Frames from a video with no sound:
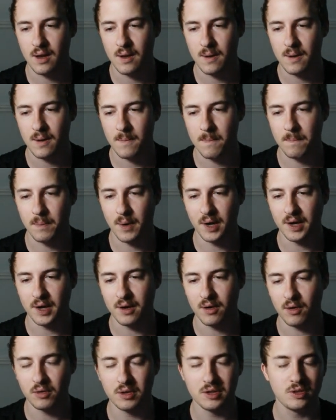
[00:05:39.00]
But
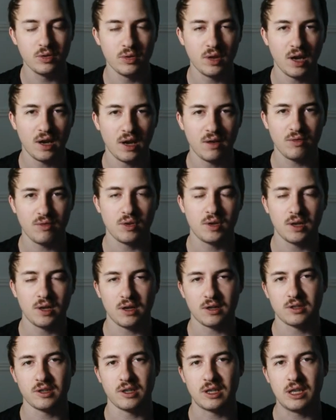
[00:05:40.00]
only do that if you can
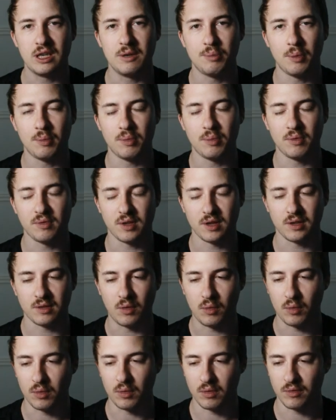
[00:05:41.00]
actually keep up with like the
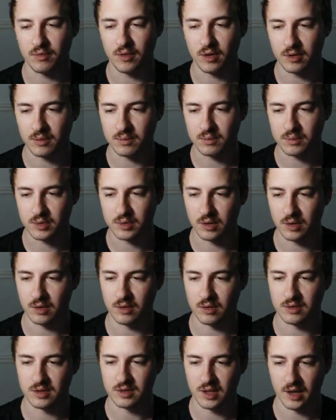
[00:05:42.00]
order volume. So there's
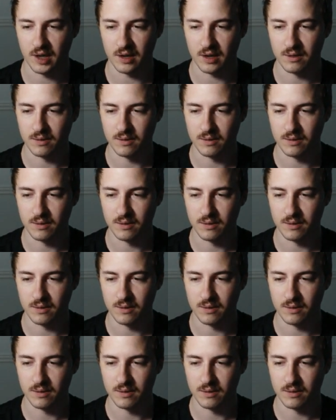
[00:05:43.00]
that.